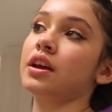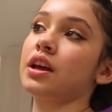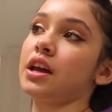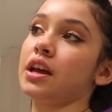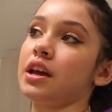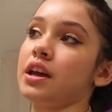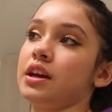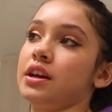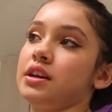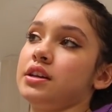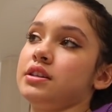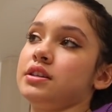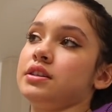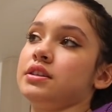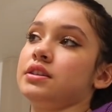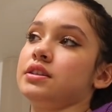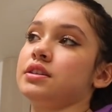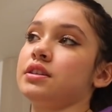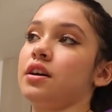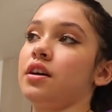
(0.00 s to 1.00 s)

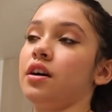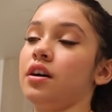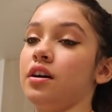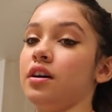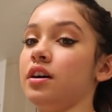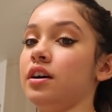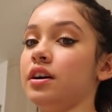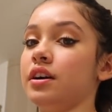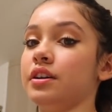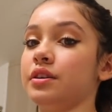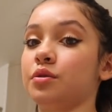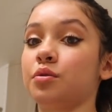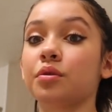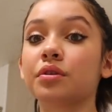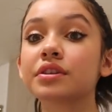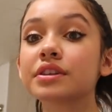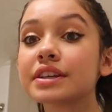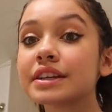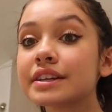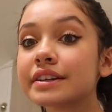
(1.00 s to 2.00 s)
And on
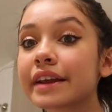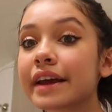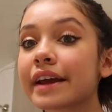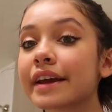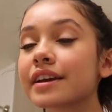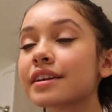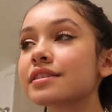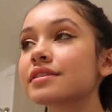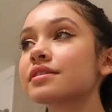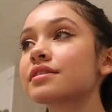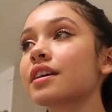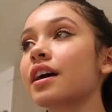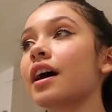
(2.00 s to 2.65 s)
quarantine days,